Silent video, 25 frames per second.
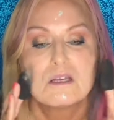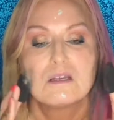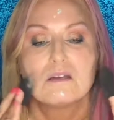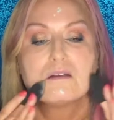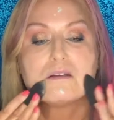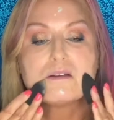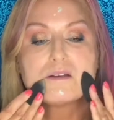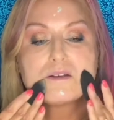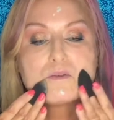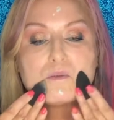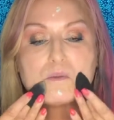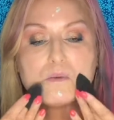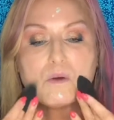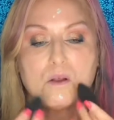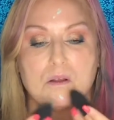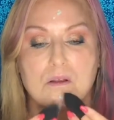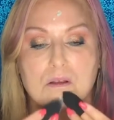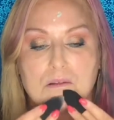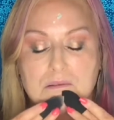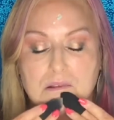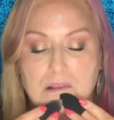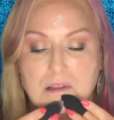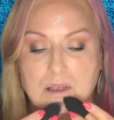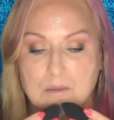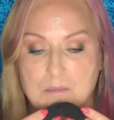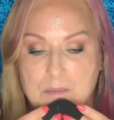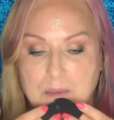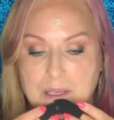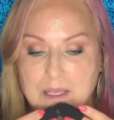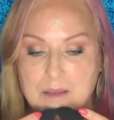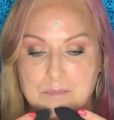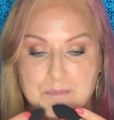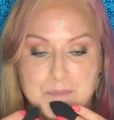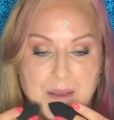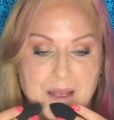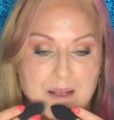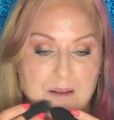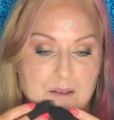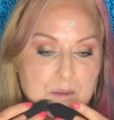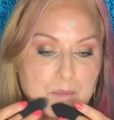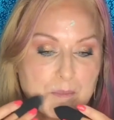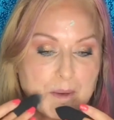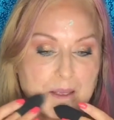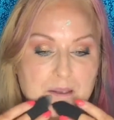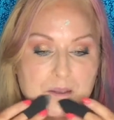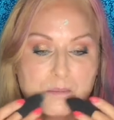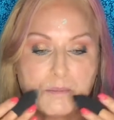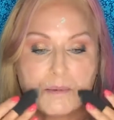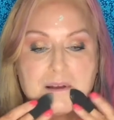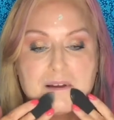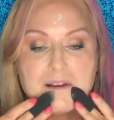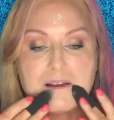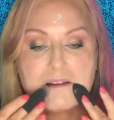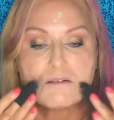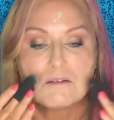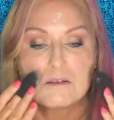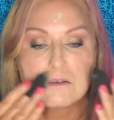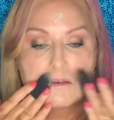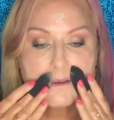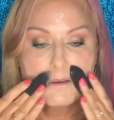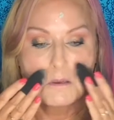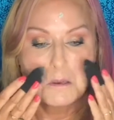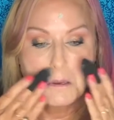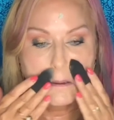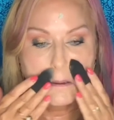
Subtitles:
You just roll it a little bit, pounce, pounce, pounce.